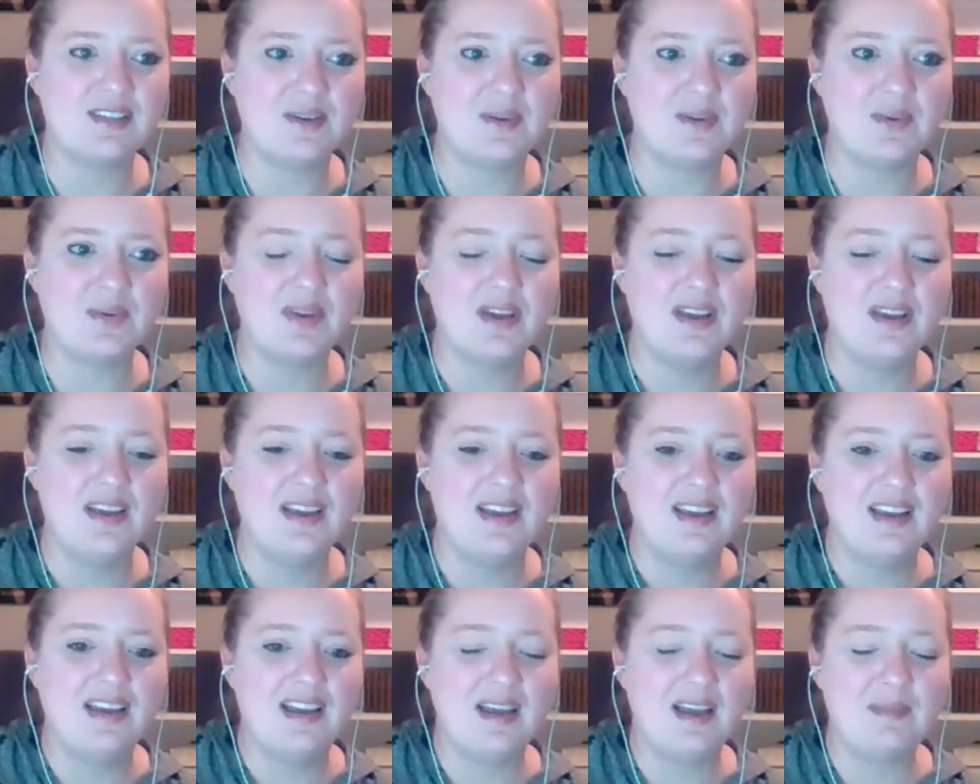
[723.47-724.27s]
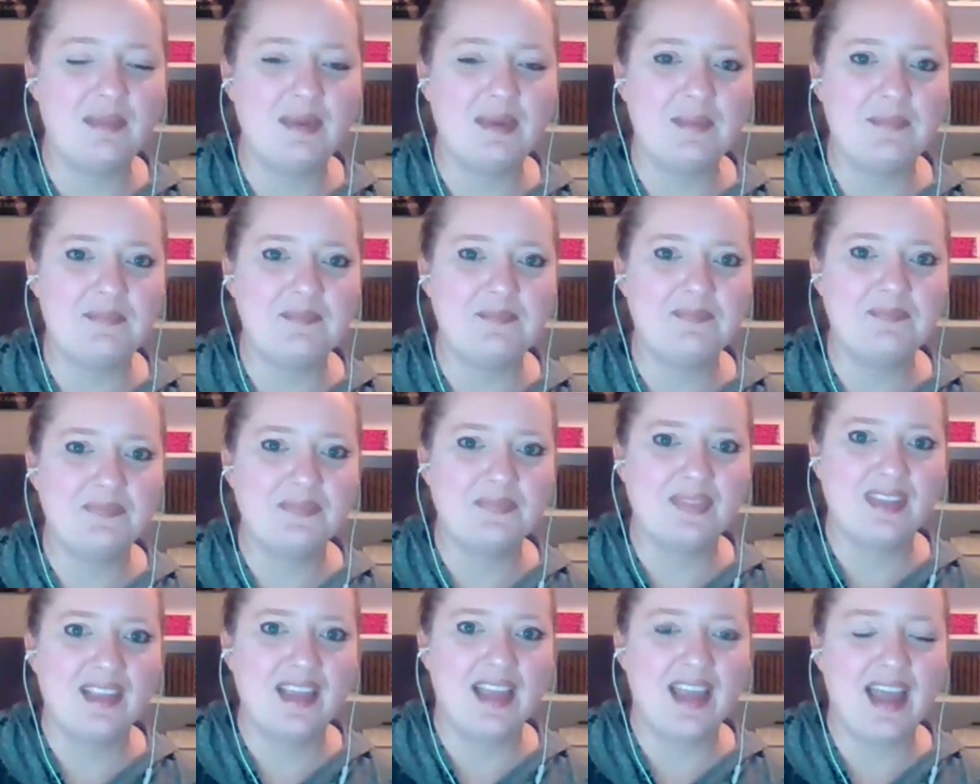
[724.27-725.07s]
So, I mean,
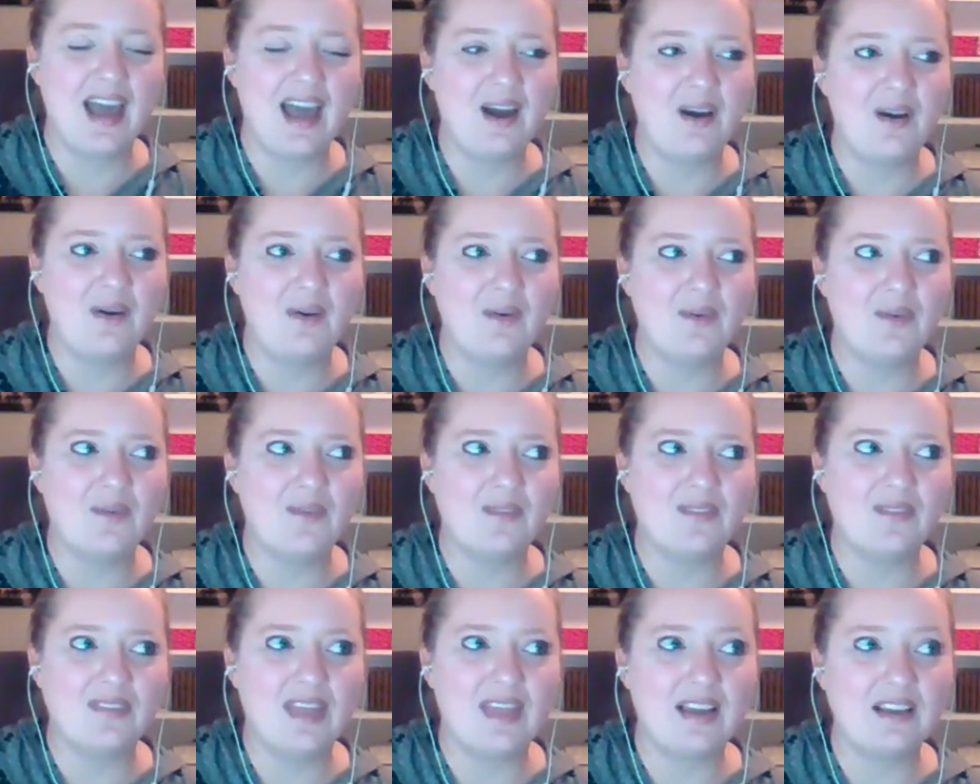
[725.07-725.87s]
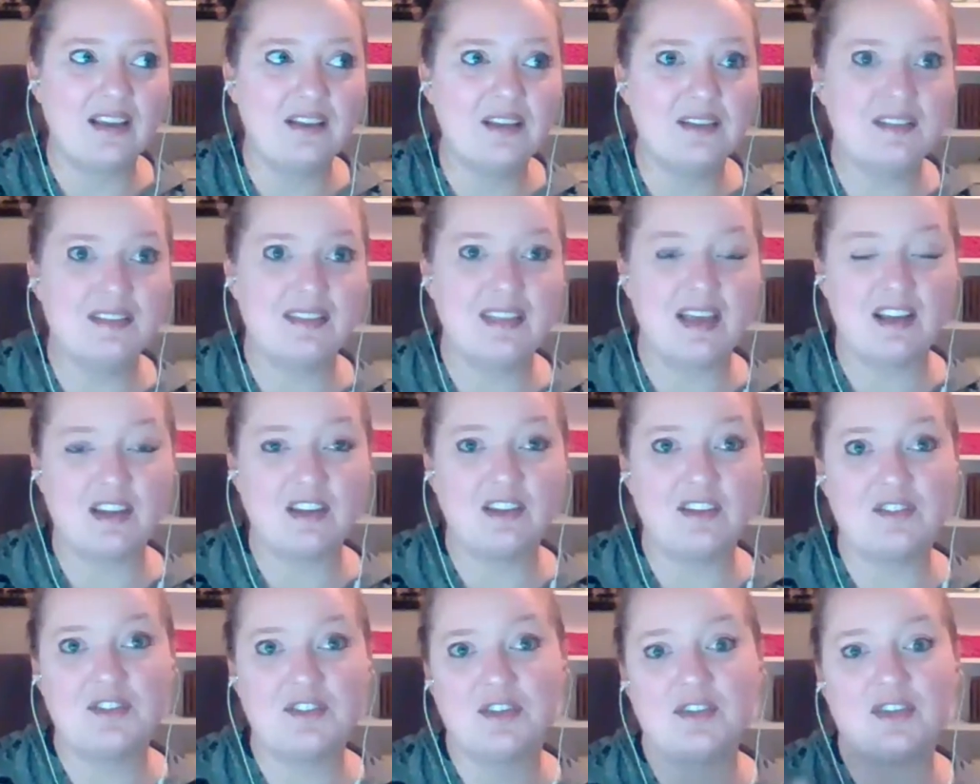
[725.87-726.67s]
how that could
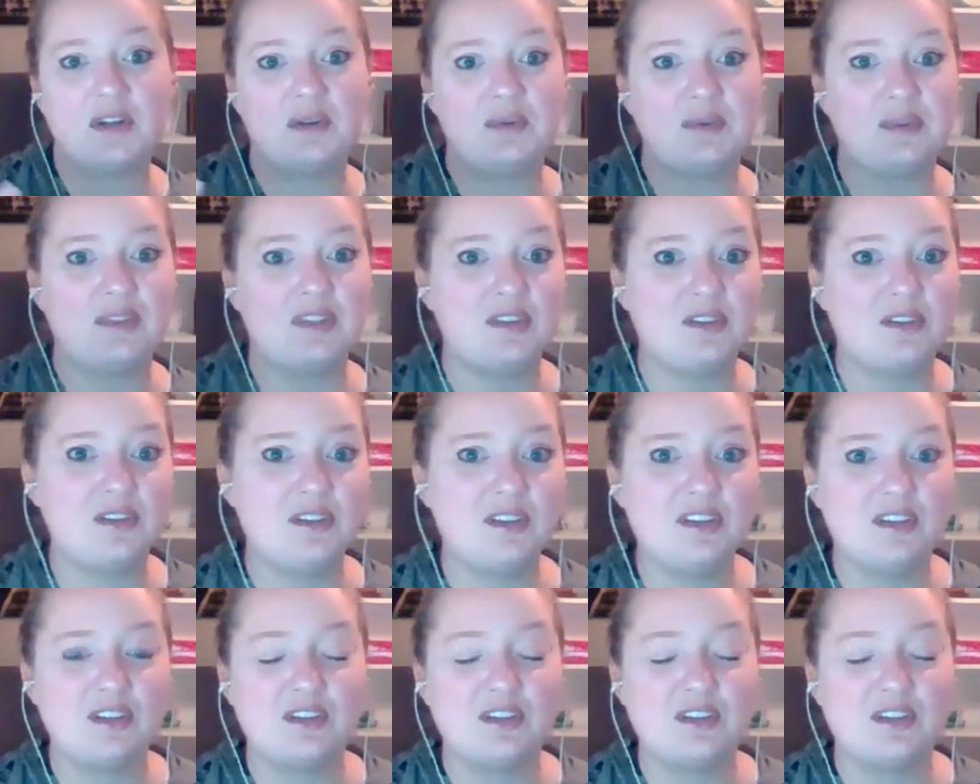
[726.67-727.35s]
have turned out really good.